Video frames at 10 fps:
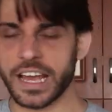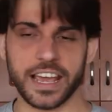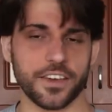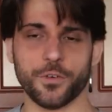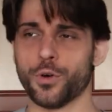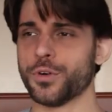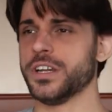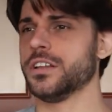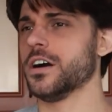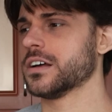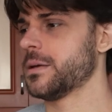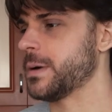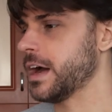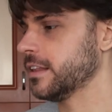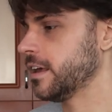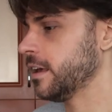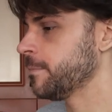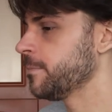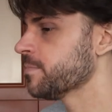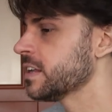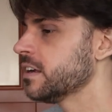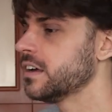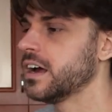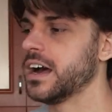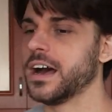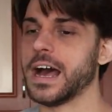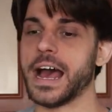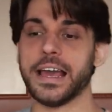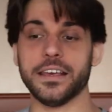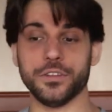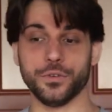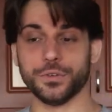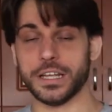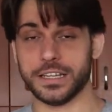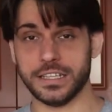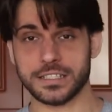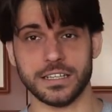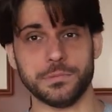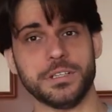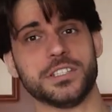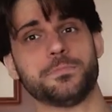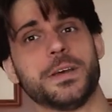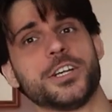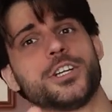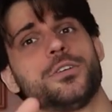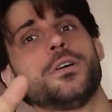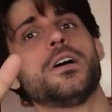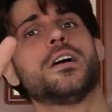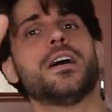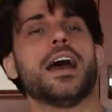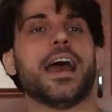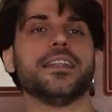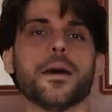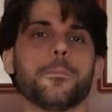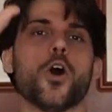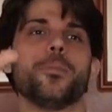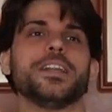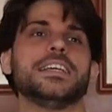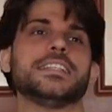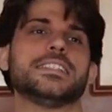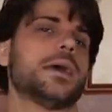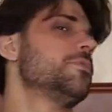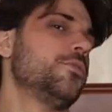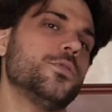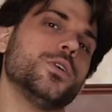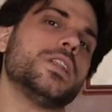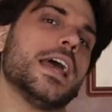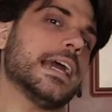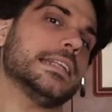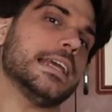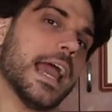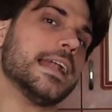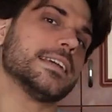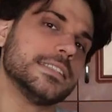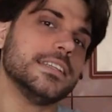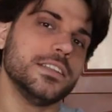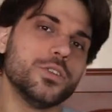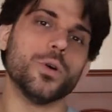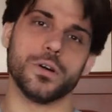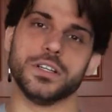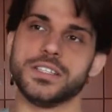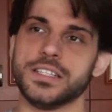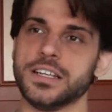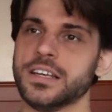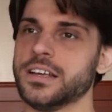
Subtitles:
I have already talked about him. I knew that he's gonna be special. At the moment he stepped foot at the NXT doors.